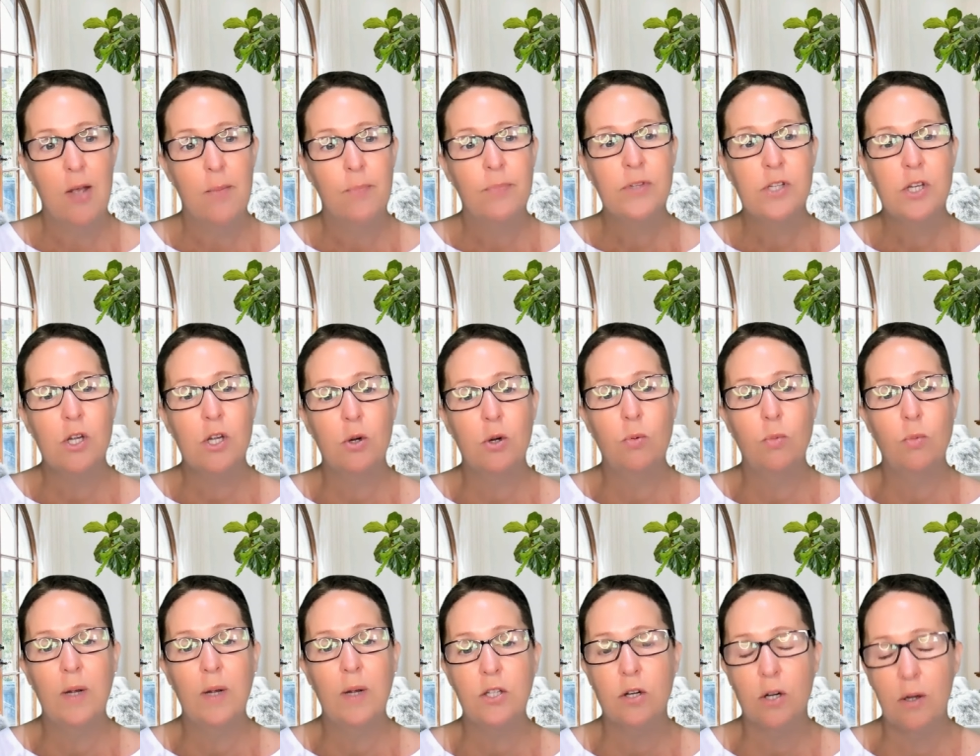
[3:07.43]
So
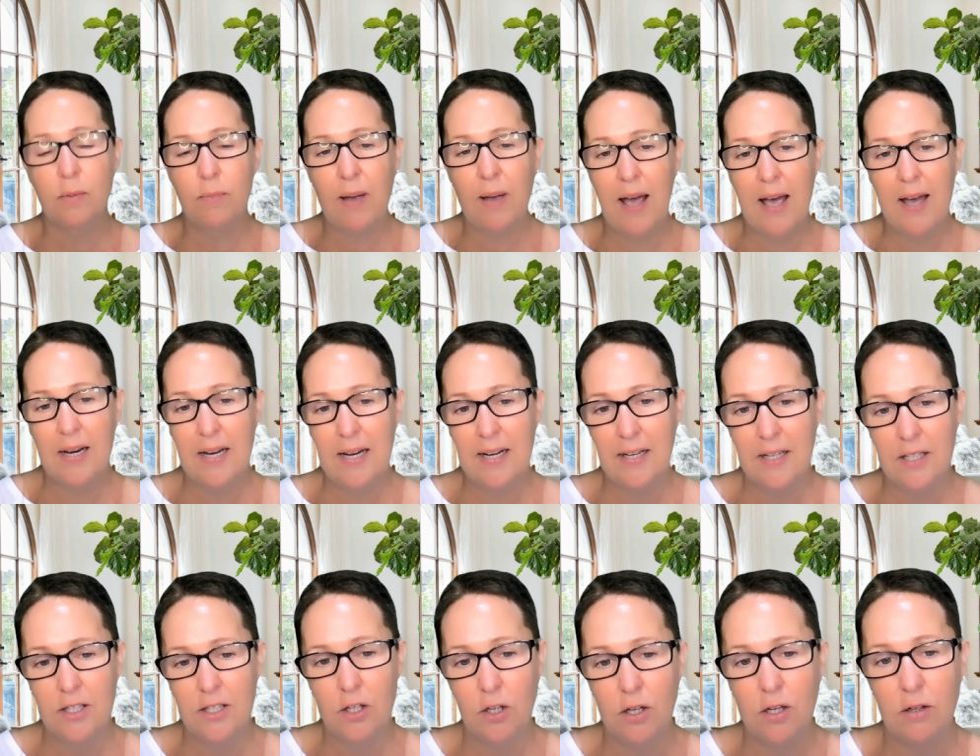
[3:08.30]
we talk about,
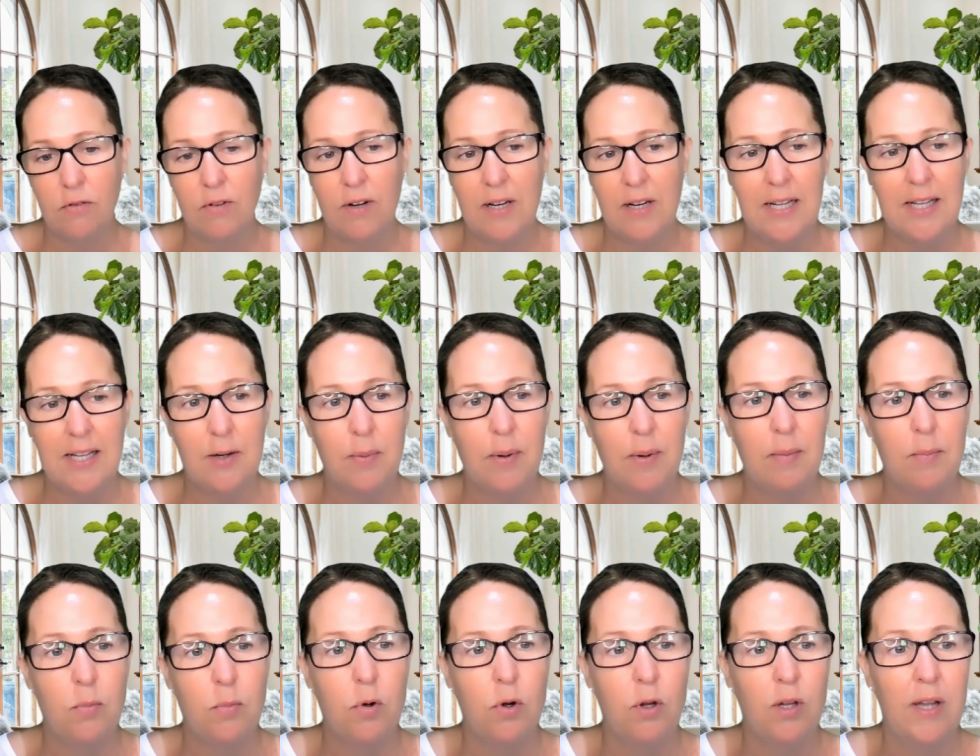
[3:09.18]
and you can read a little bit more,